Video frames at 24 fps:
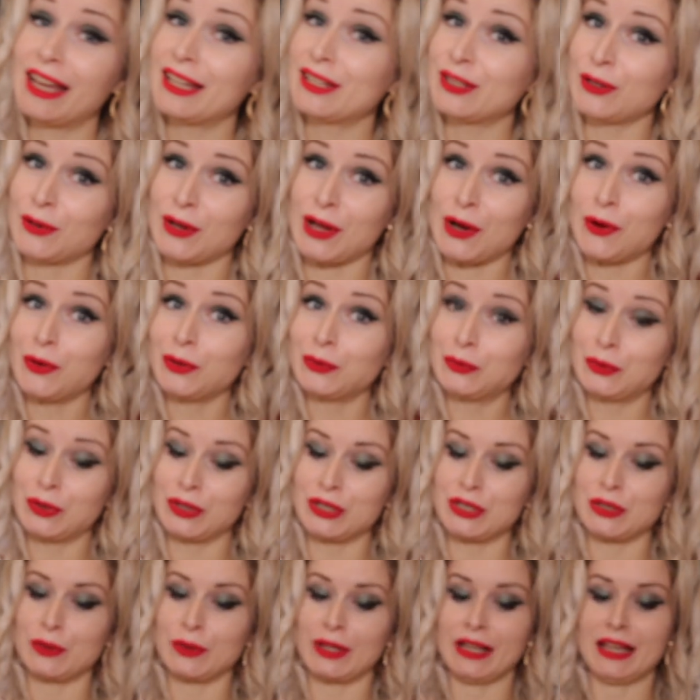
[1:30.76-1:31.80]
And so now what we're
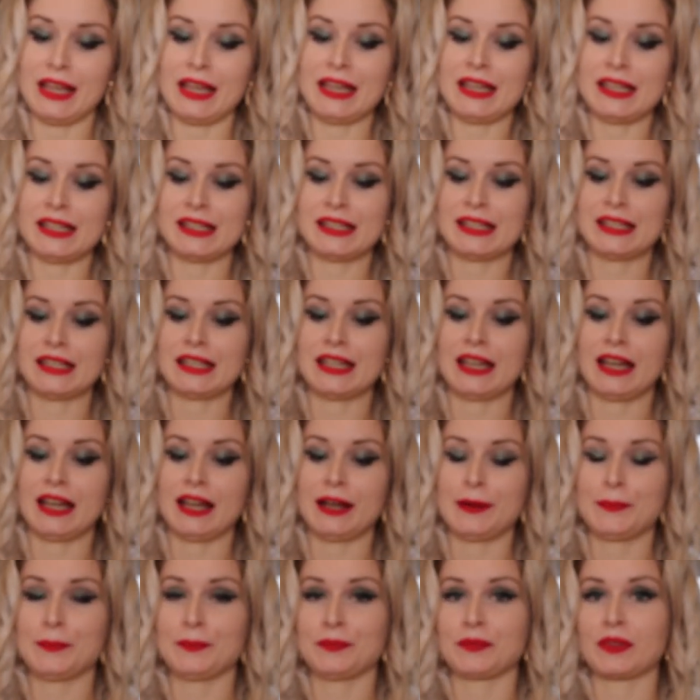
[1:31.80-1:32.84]
doing is
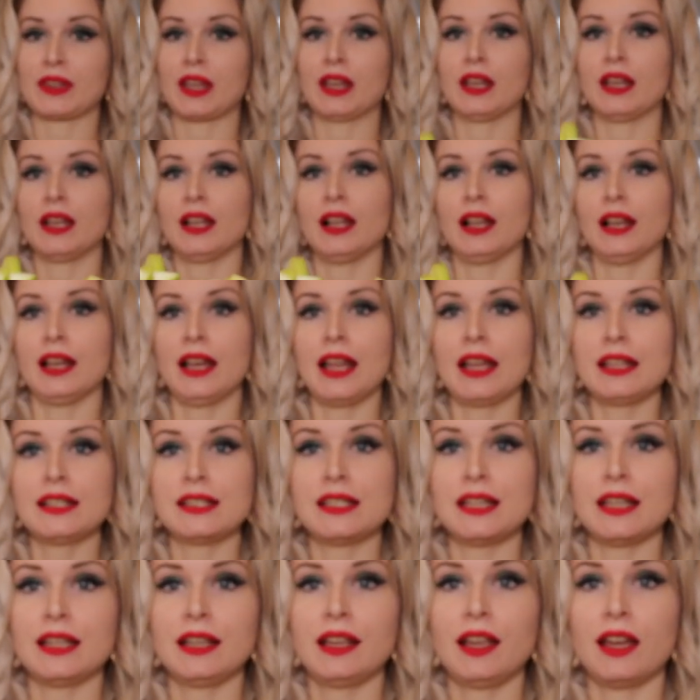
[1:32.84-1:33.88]
um,
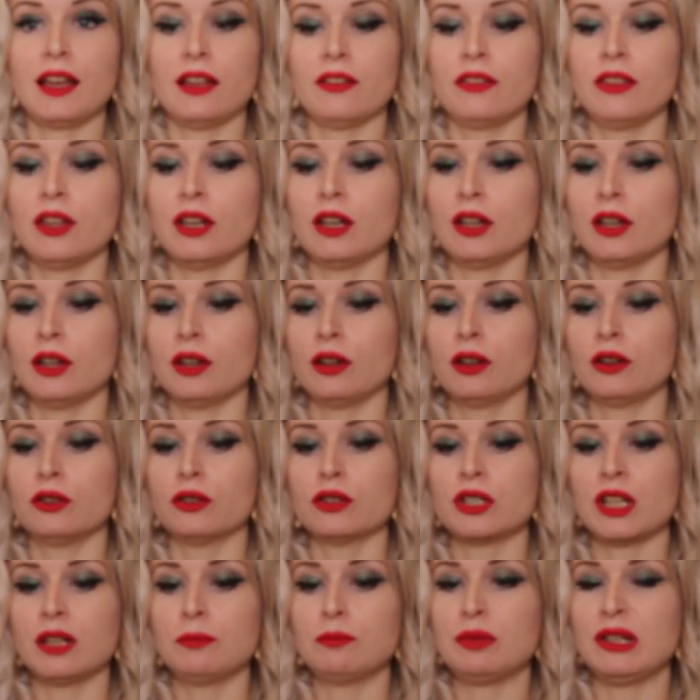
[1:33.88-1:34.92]
letting the
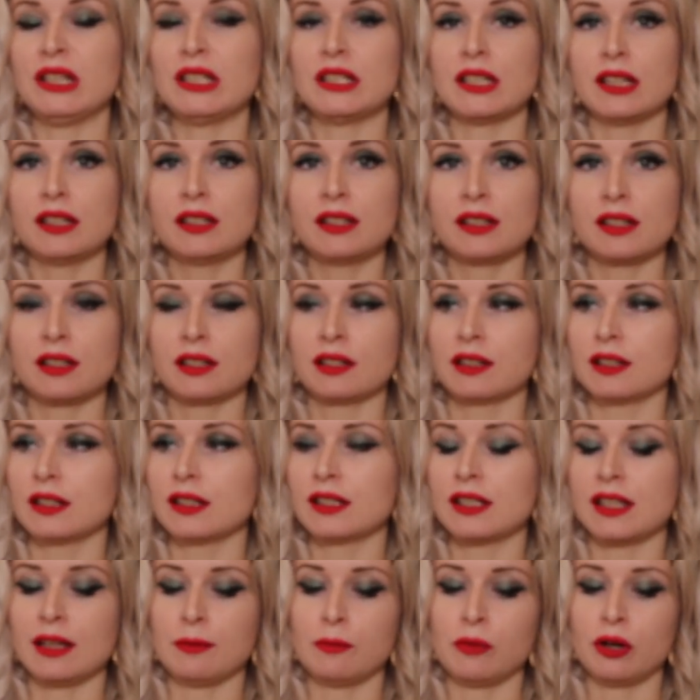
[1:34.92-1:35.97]
courgette pieces
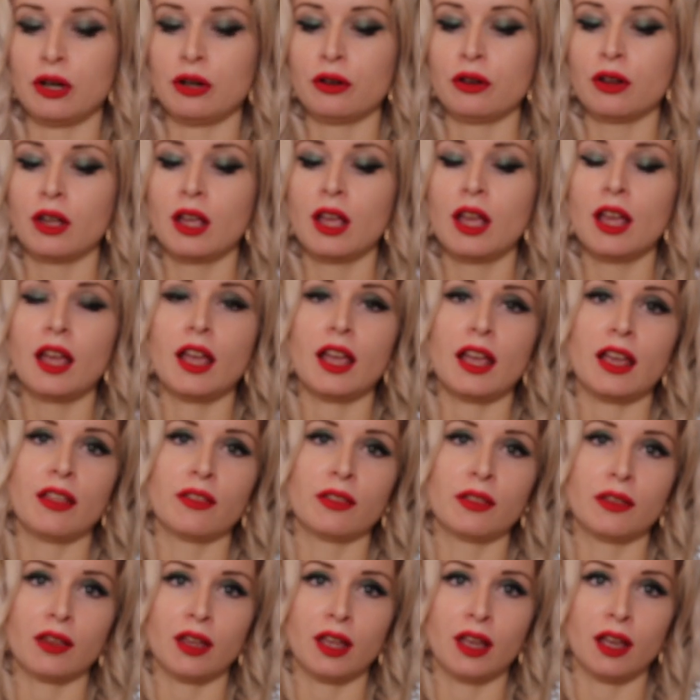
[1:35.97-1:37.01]
simmer
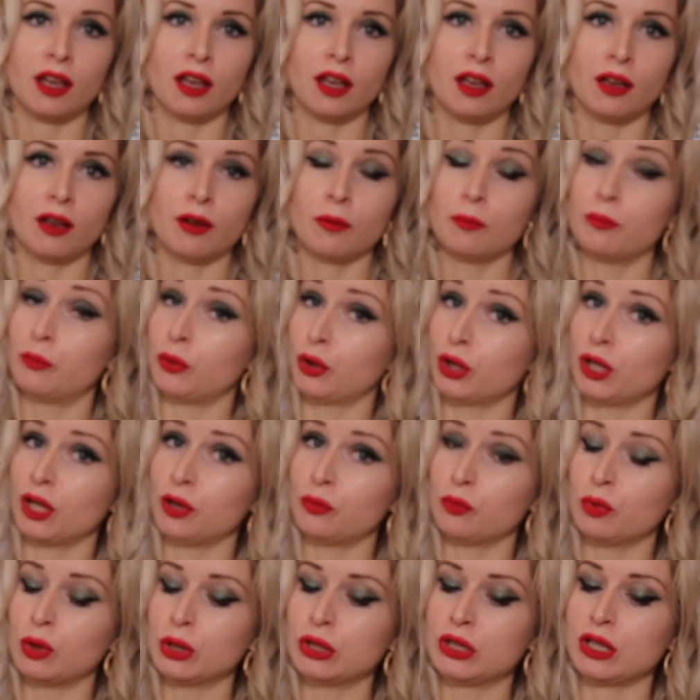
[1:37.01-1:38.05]
in the
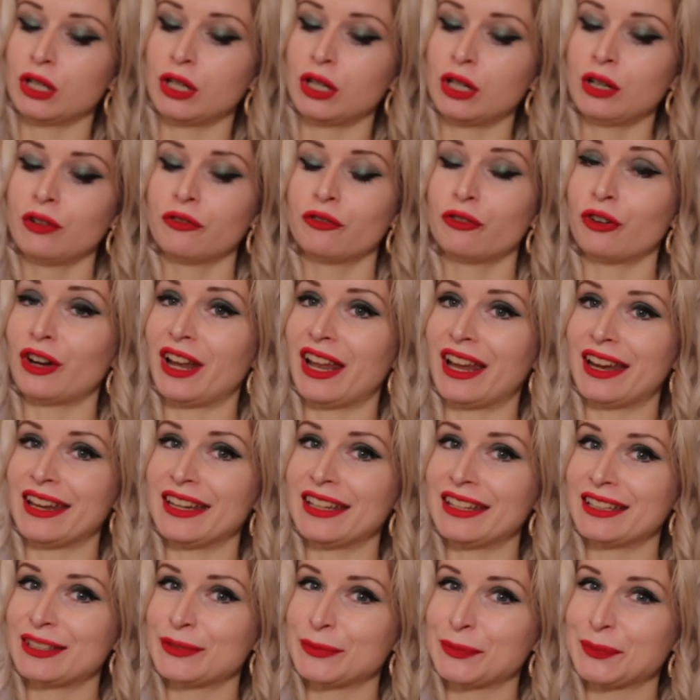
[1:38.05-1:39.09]
boiling water for
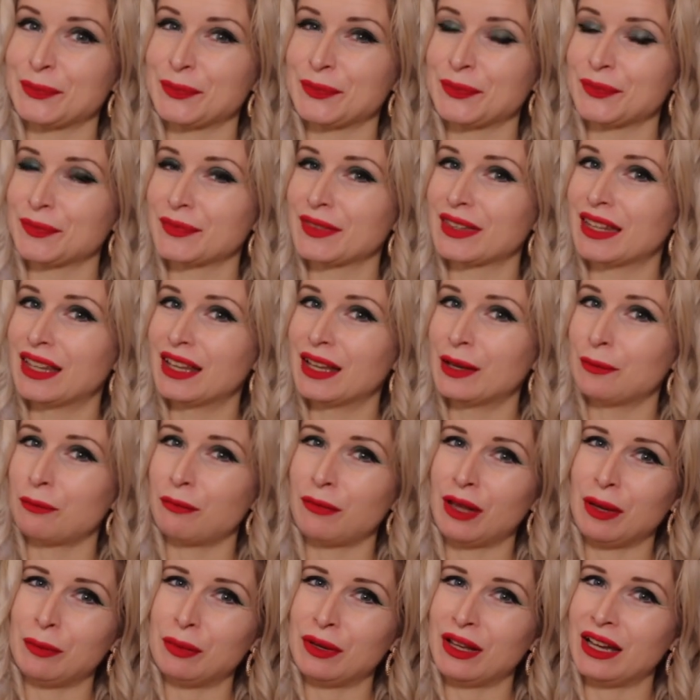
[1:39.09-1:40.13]
like
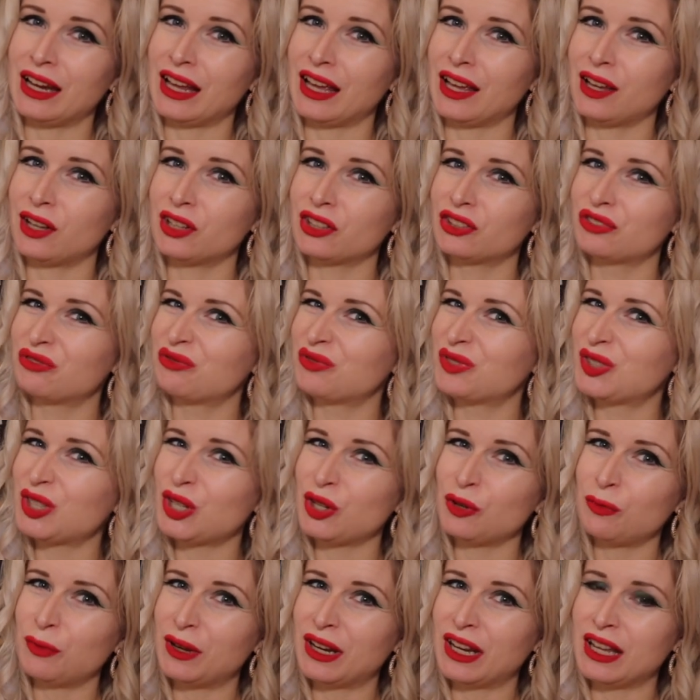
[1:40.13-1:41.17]
maybe like
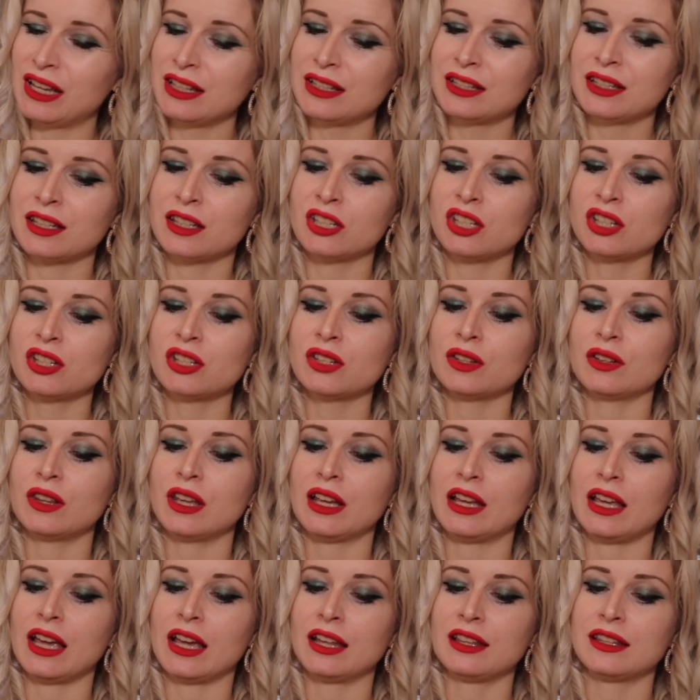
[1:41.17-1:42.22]
two minutes just so
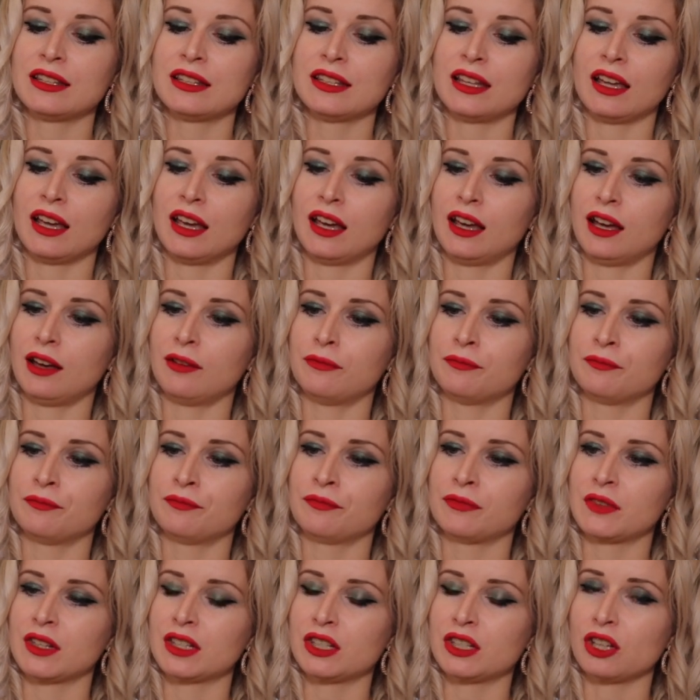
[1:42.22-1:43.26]
they get um,
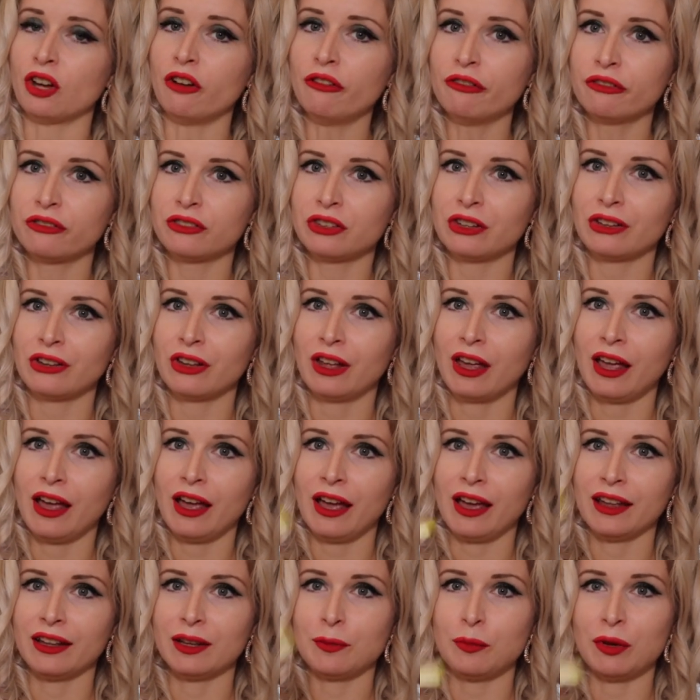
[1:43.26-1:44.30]
soft
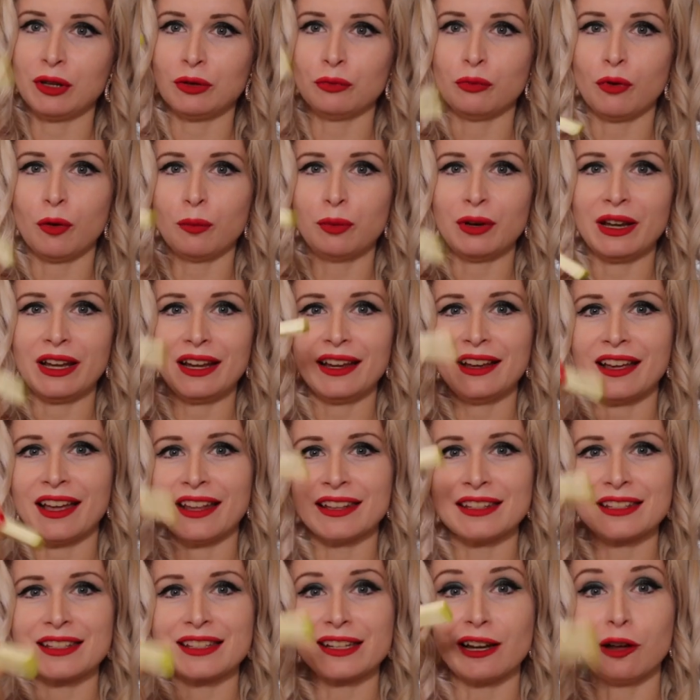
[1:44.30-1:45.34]
and a bit wobbly
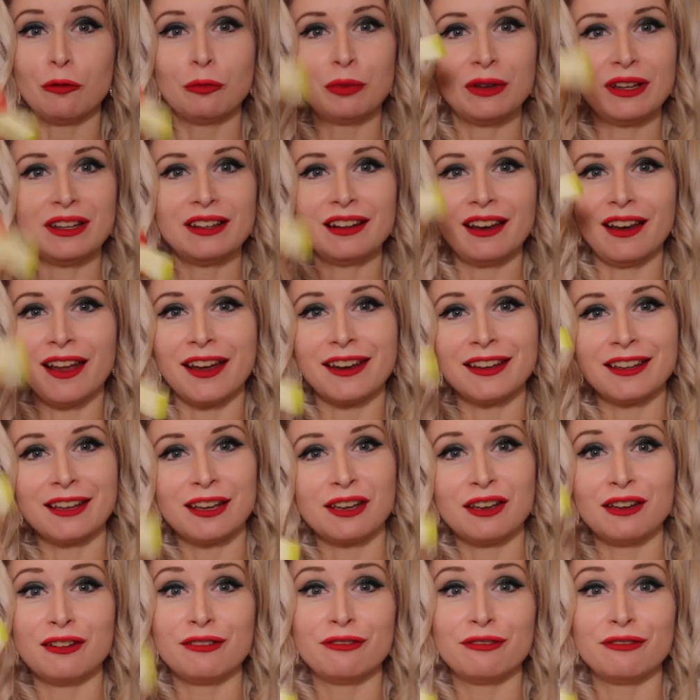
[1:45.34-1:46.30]
and sloppy like a